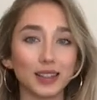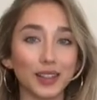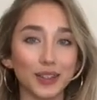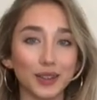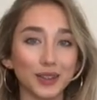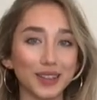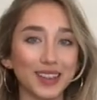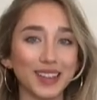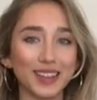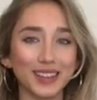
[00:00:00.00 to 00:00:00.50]

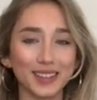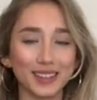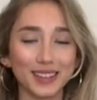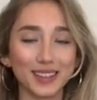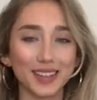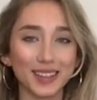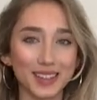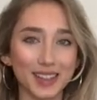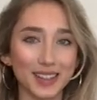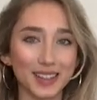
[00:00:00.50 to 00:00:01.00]
literally,
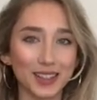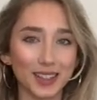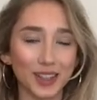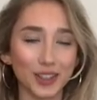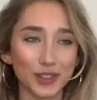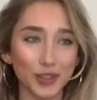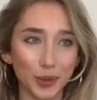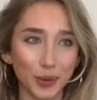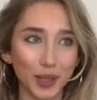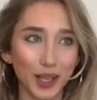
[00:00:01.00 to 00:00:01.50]
this is a
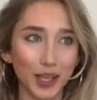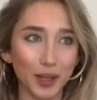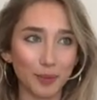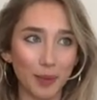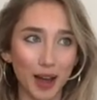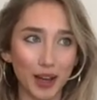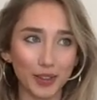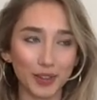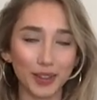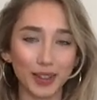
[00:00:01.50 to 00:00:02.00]
joking
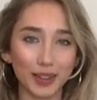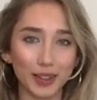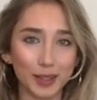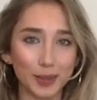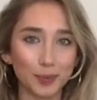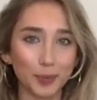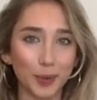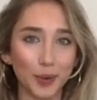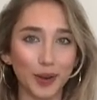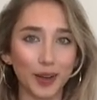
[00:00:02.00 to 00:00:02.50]
matter at this
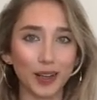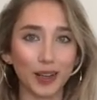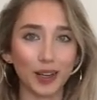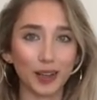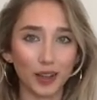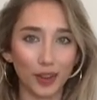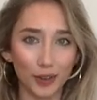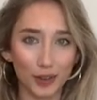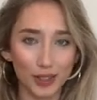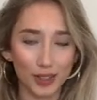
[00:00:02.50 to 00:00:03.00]
point.
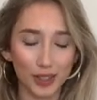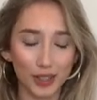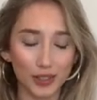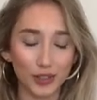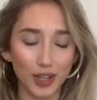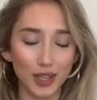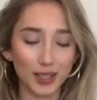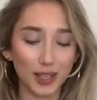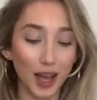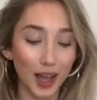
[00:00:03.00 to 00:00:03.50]
Another slit
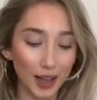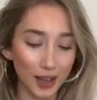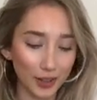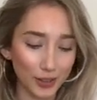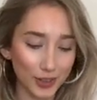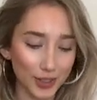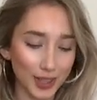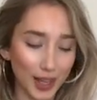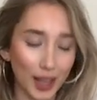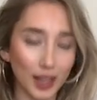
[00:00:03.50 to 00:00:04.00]
dress, I
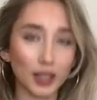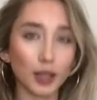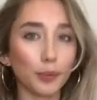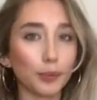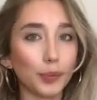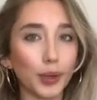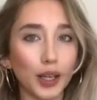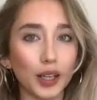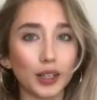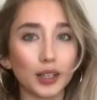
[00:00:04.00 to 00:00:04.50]
understand,
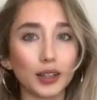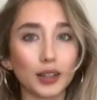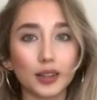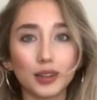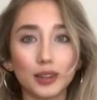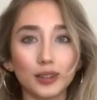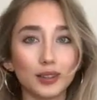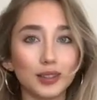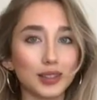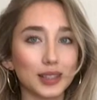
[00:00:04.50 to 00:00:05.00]
but
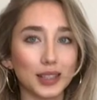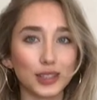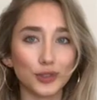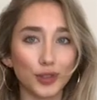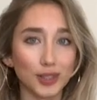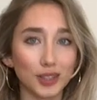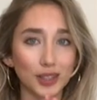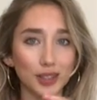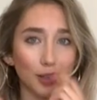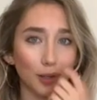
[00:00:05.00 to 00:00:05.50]
slit
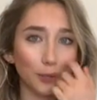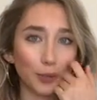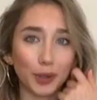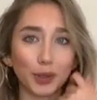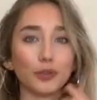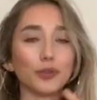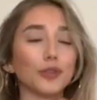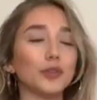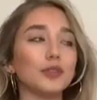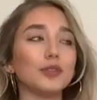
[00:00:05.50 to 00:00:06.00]
dresses are
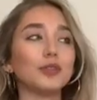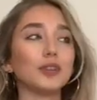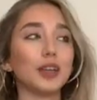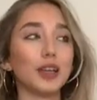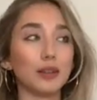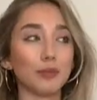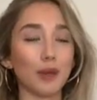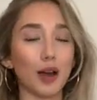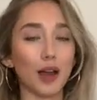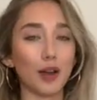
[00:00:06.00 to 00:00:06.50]
beautiful,
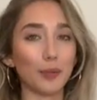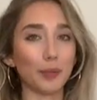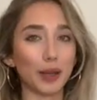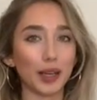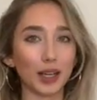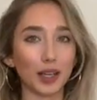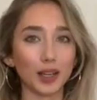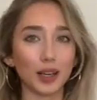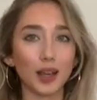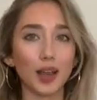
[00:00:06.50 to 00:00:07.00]
in my
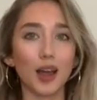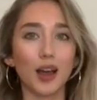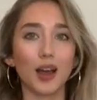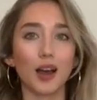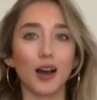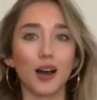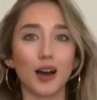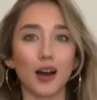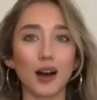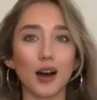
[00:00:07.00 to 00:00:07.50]
opinion.
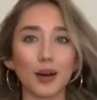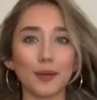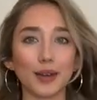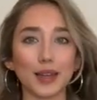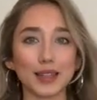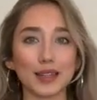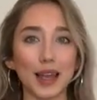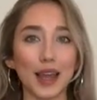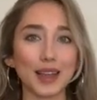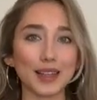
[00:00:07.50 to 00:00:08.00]

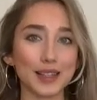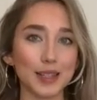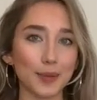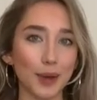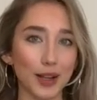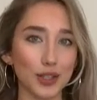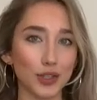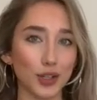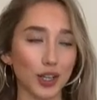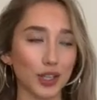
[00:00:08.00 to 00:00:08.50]
It's
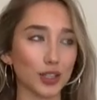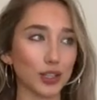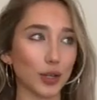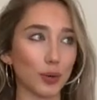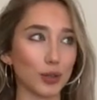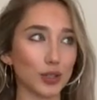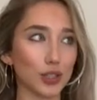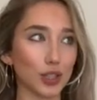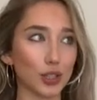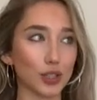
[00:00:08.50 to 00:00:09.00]
asymmetric, so
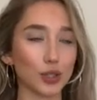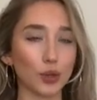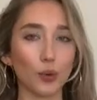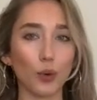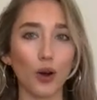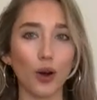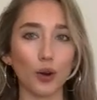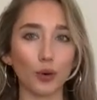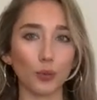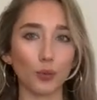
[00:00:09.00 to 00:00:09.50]
it's just
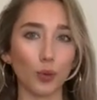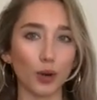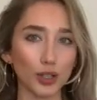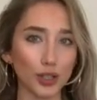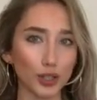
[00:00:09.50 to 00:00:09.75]
on one